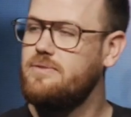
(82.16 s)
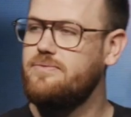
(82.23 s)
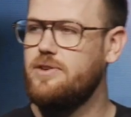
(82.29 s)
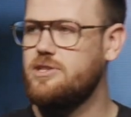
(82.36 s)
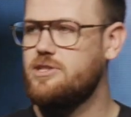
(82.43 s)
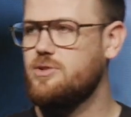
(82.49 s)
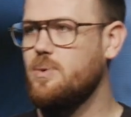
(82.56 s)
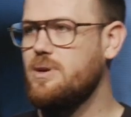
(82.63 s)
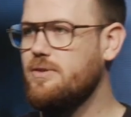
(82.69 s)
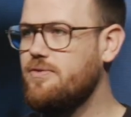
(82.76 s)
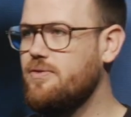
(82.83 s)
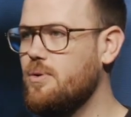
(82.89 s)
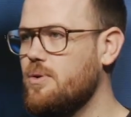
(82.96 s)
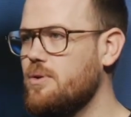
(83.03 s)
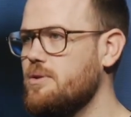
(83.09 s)
verse
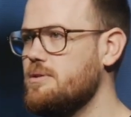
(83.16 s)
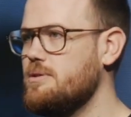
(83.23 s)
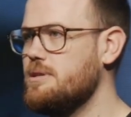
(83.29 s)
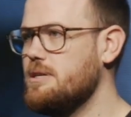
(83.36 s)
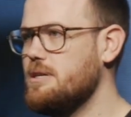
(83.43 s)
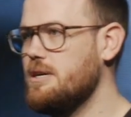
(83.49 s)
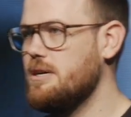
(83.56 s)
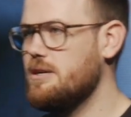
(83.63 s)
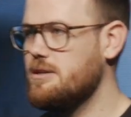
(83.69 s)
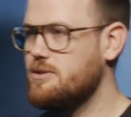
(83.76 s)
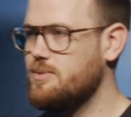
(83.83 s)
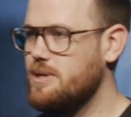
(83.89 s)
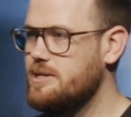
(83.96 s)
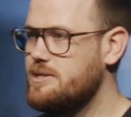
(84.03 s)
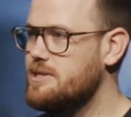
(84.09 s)
24 to
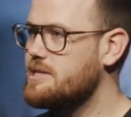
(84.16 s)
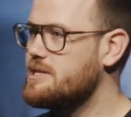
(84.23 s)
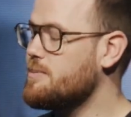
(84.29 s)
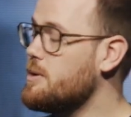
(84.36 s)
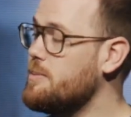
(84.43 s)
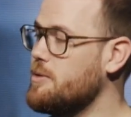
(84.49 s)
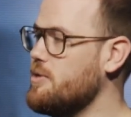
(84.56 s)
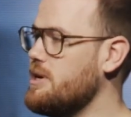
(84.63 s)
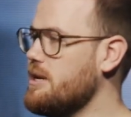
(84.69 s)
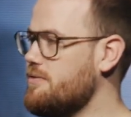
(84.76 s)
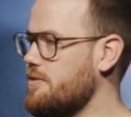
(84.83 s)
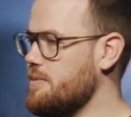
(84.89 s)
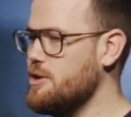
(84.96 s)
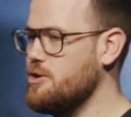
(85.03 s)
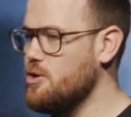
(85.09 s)
26. I'm going to be reading
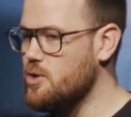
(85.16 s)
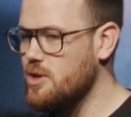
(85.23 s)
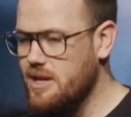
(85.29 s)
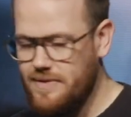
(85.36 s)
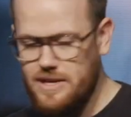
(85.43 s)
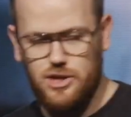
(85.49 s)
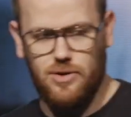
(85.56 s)
from the New Living